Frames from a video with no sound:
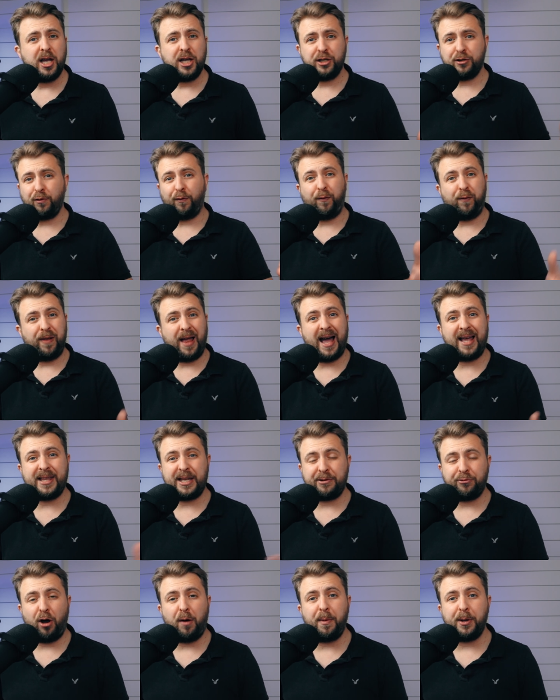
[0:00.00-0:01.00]
So Vlad
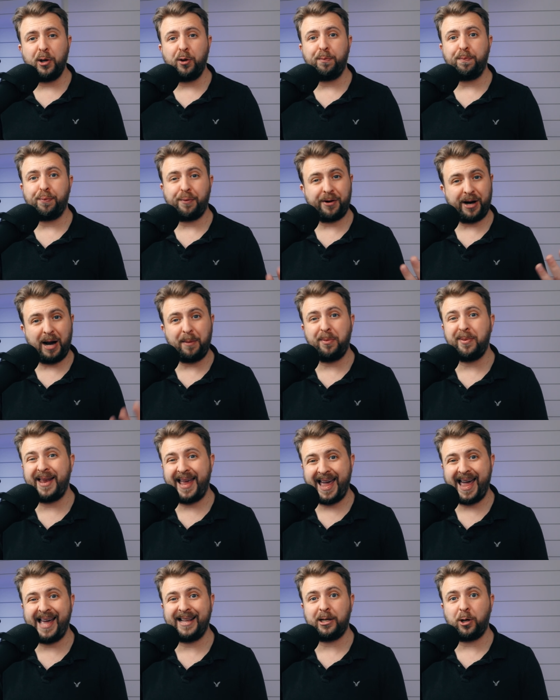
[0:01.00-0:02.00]
and Robinhood
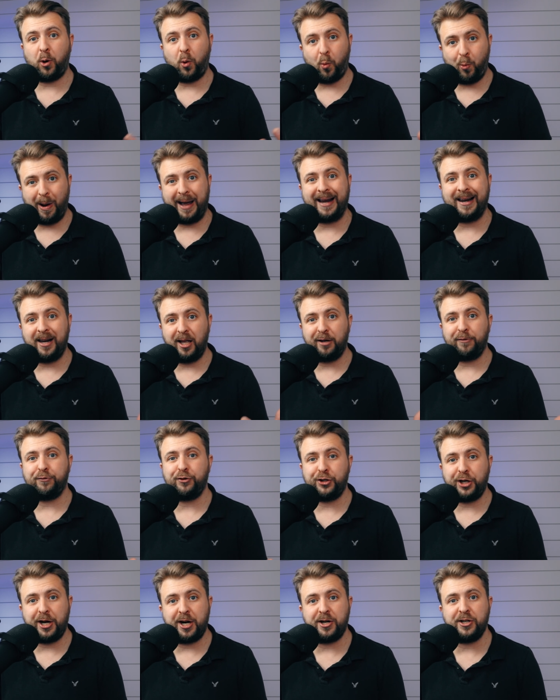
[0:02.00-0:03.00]
probably had quite a lot of
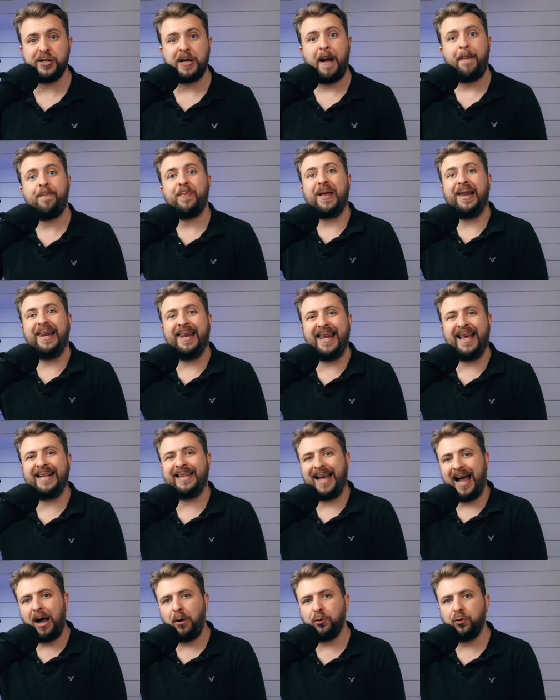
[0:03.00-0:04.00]
shares
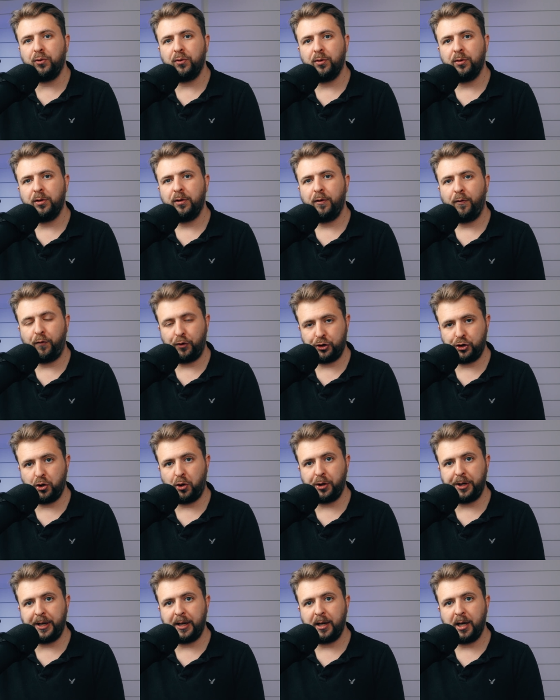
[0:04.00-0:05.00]
lent out for
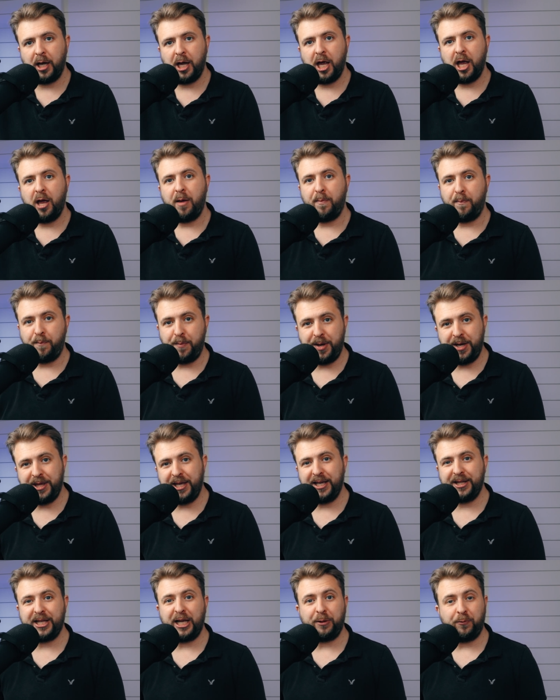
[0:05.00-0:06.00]
shorting,
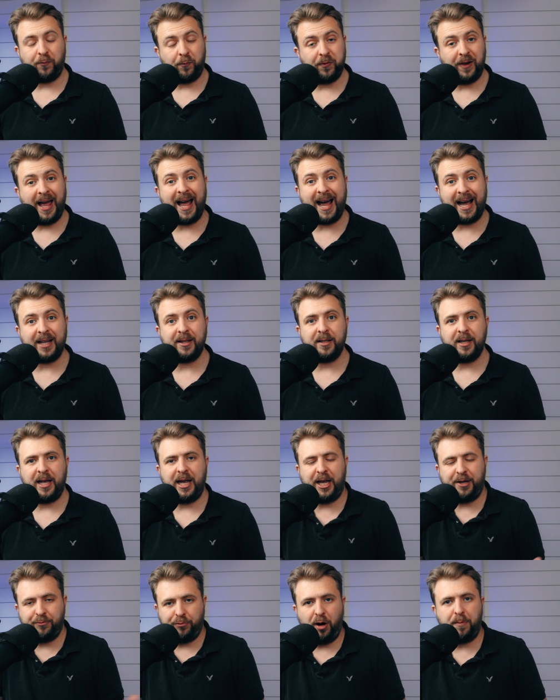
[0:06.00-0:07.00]
meaning that Vlad
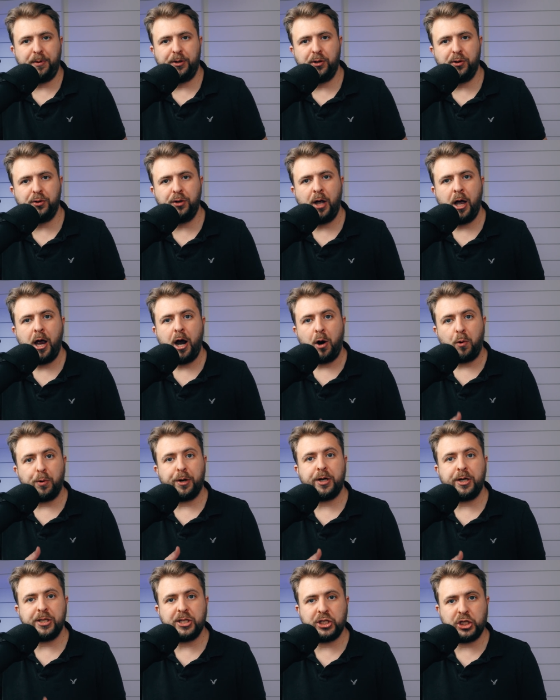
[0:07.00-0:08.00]
and Robinhood
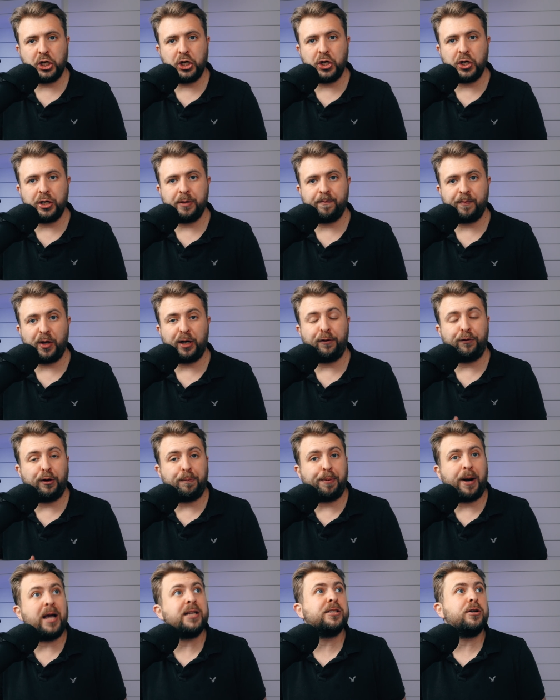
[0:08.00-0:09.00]
were concerned that if the
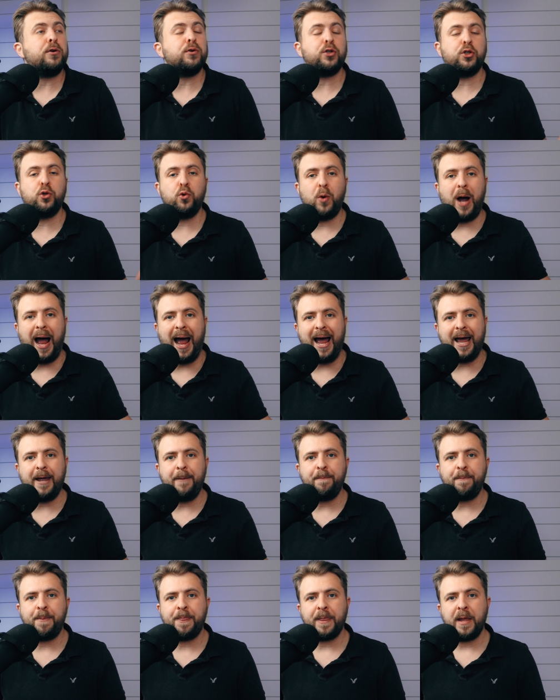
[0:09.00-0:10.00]
price goes too high,